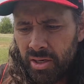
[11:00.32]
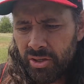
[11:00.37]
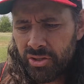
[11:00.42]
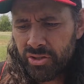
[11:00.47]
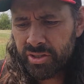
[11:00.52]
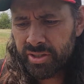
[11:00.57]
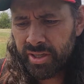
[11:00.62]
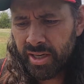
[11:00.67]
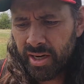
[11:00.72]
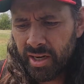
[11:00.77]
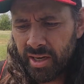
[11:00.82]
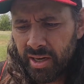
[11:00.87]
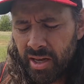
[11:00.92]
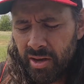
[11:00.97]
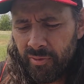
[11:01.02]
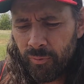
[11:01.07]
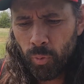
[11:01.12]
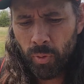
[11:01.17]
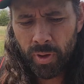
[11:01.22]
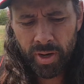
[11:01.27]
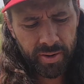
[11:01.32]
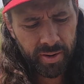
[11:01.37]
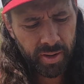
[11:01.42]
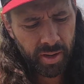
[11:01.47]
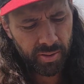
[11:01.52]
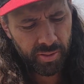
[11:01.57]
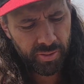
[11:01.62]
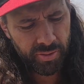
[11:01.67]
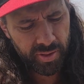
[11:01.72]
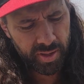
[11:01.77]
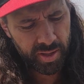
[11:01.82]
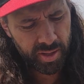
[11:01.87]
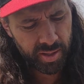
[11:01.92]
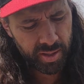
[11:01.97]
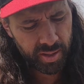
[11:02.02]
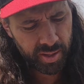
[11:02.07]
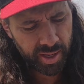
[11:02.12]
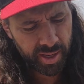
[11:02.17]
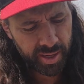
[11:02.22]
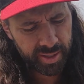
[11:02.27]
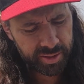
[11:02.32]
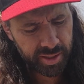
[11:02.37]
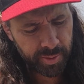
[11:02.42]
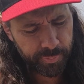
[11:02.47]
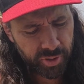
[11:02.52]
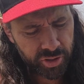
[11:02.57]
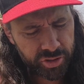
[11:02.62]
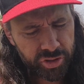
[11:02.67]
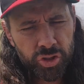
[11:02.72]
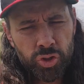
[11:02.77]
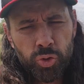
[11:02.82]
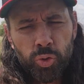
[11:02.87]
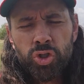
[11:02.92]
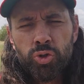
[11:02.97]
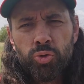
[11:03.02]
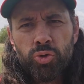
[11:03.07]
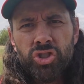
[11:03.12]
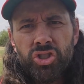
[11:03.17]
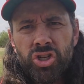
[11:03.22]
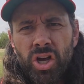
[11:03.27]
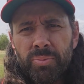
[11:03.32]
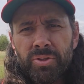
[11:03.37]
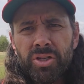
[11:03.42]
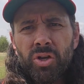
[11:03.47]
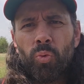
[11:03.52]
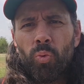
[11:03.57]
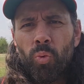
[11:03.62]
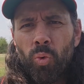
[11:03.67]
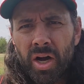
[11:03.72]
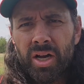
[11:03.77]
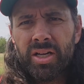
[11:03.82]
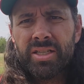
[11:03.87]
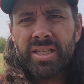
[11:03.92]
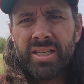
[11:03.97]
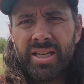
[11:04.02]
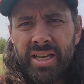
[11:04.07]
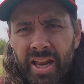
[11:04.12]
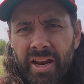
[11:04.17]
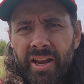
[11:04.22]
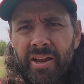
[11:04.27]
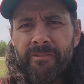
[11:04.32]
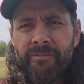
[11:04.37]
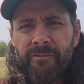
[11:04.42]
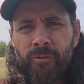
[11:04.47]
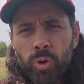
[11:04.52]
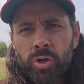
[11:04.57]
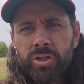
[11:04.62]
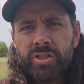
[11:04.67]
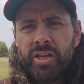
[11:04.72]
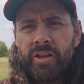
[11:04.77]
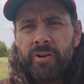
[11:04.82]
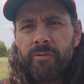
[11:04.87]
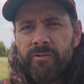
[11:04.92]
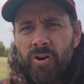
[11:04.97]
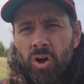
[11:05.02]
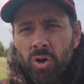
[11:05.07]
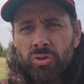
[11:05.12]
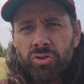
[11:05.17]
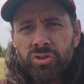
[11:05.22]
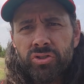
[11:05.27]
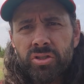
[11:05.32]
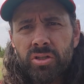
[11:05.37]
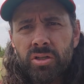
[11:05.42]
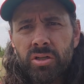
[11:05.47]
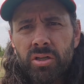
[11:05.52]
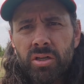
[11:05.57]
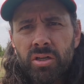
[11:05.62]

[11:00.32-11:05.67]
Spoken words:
Interestingly enough, when the AC pressure switch was jumped, it was getting 14 volts.